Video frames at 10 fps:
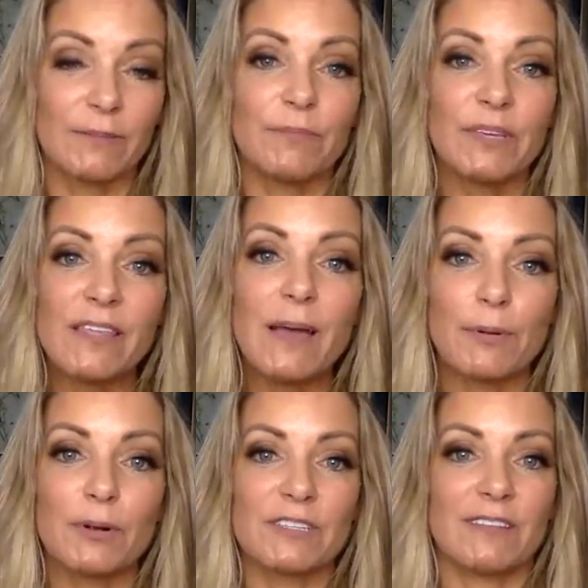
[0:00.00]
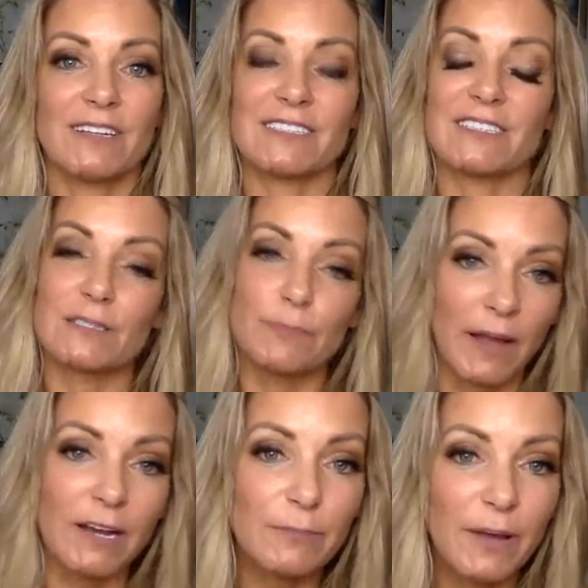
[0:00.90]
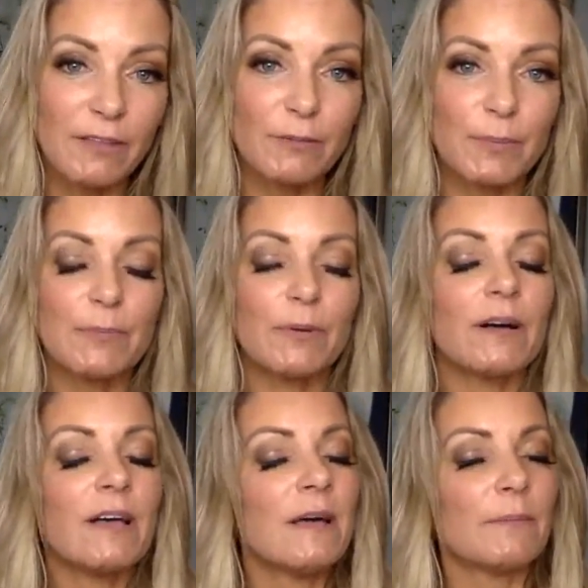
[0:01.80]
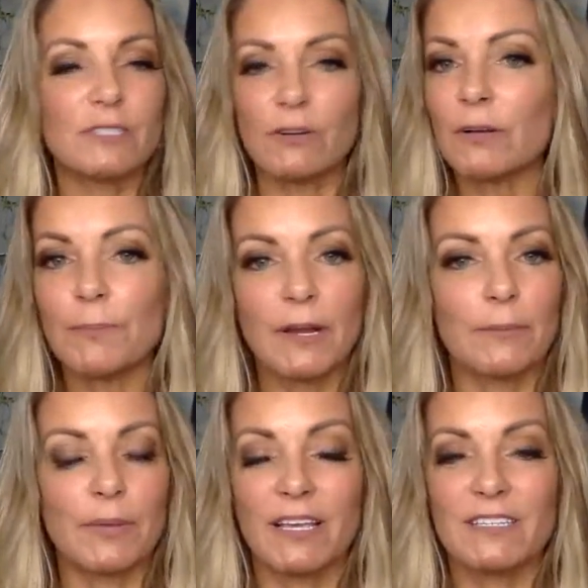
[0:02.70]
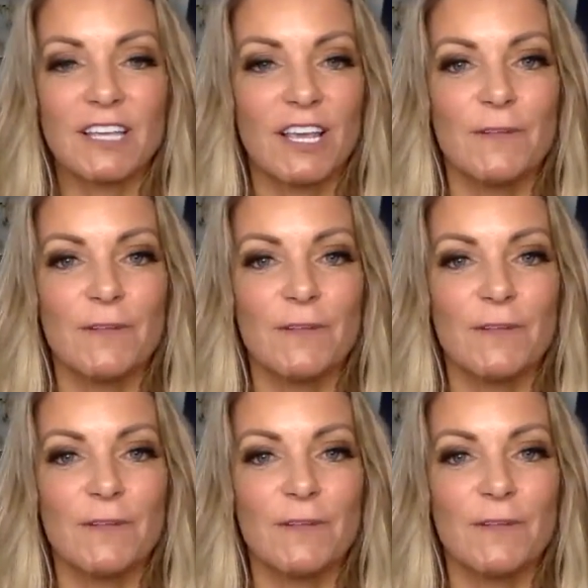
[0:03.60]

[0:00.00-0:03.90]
Be that person that is inspired by other people, but don't compare, because